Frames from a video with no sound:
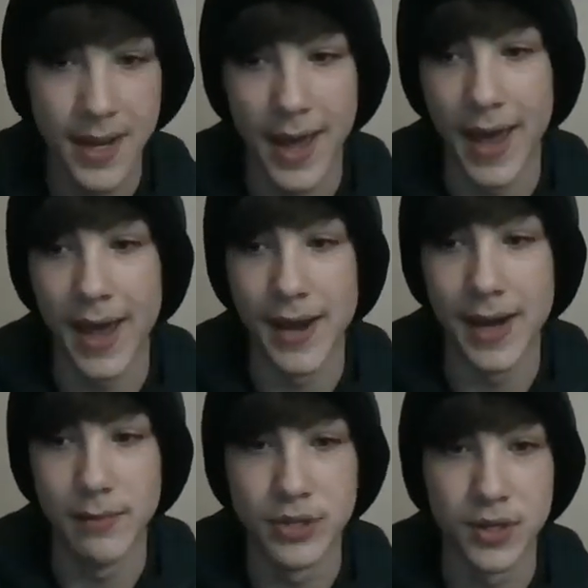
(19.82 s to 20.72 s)
and
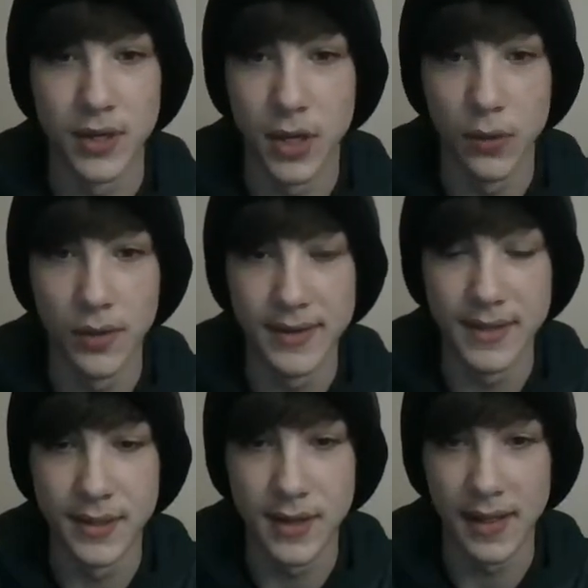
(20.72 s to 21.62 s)
I'm just gonna go
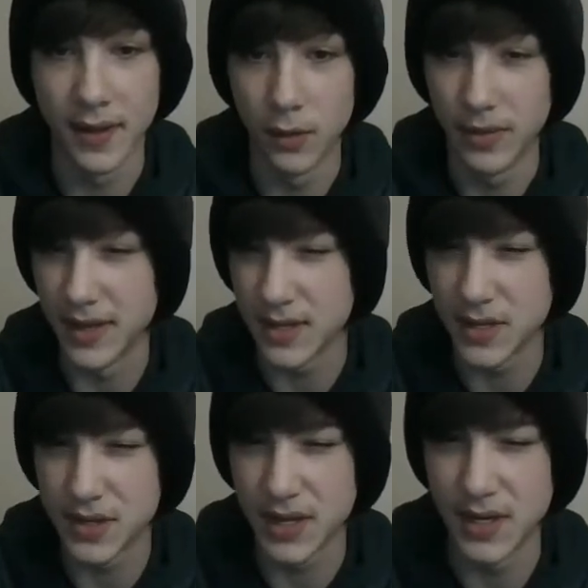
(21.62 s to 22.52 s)
in a little
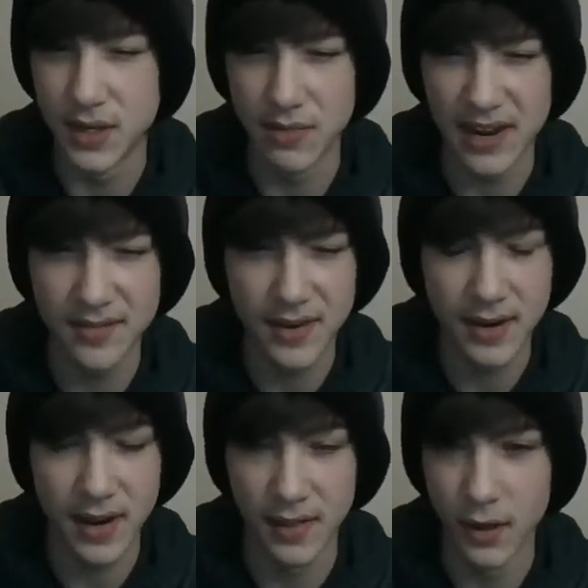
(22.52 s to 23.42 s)
bit
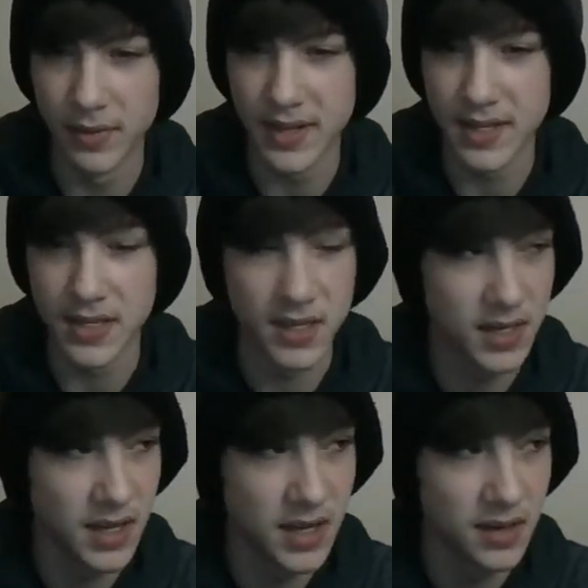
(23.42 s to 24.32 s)
a little bit into
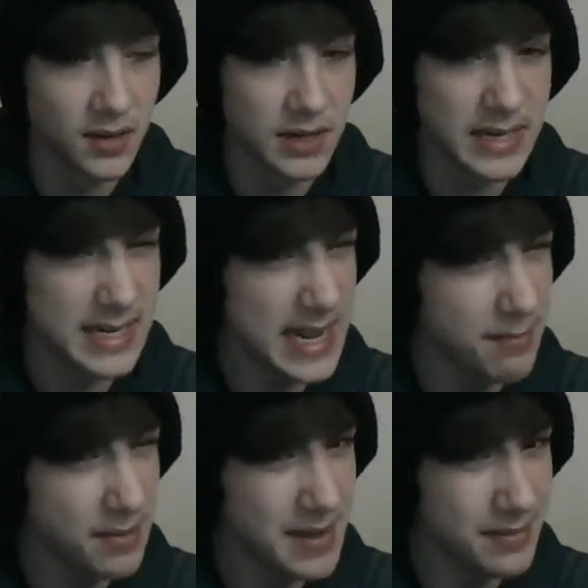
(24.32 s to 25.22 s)

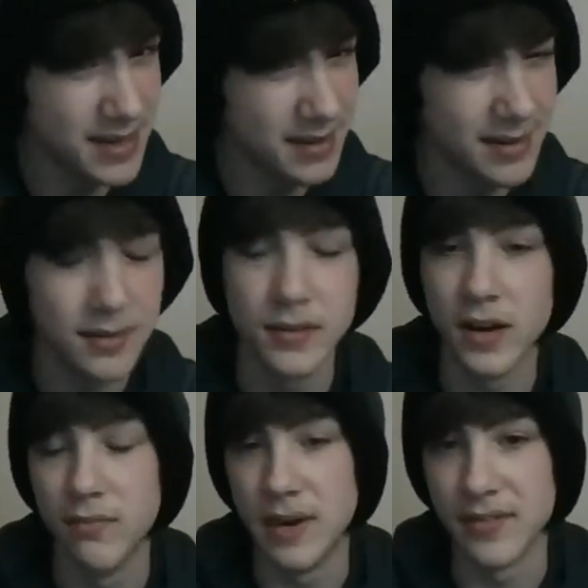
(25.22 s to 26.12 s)
depth, maybe,
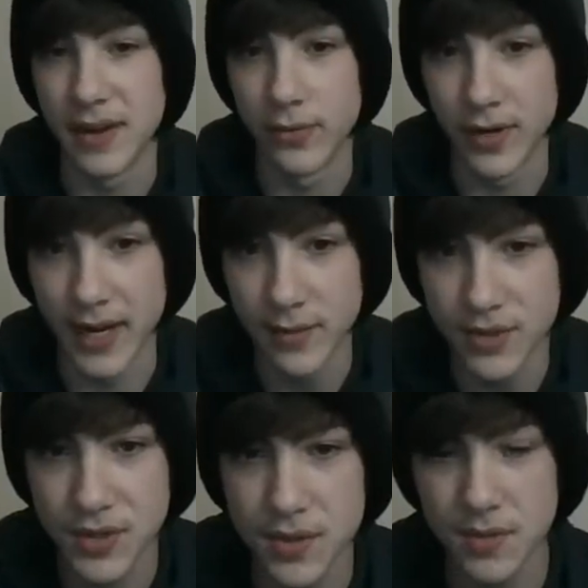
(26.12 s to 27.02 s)
of my favorite
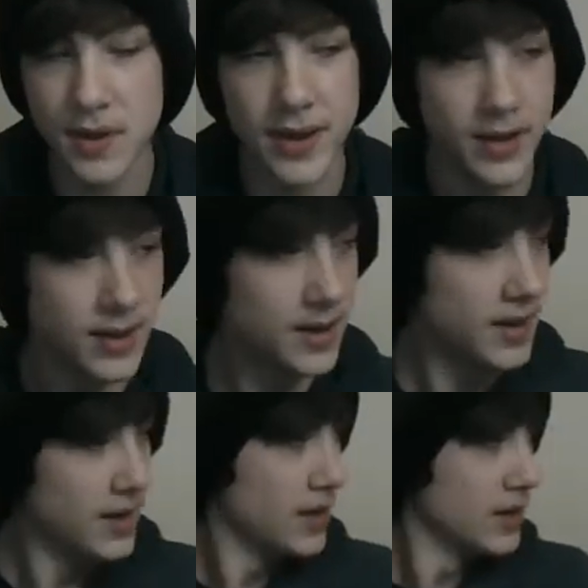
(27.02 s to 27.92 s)
games.
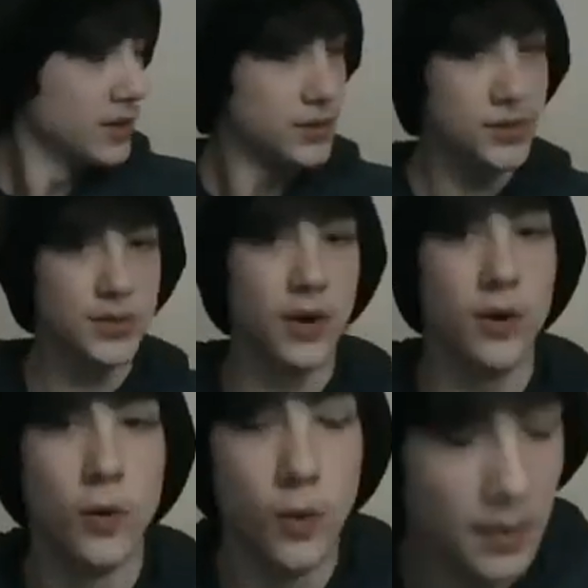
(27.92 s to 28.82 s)

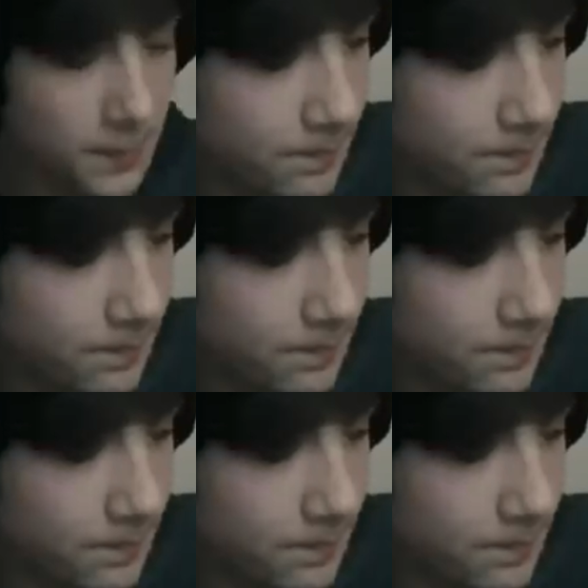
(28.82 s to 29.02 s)
So